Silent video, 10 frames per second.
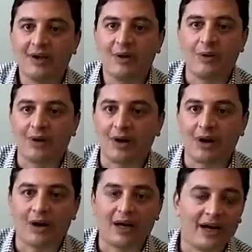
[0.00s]

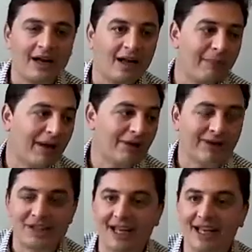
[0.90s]
or medical
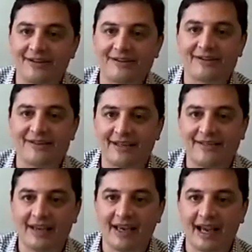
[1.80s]
educators listening saying,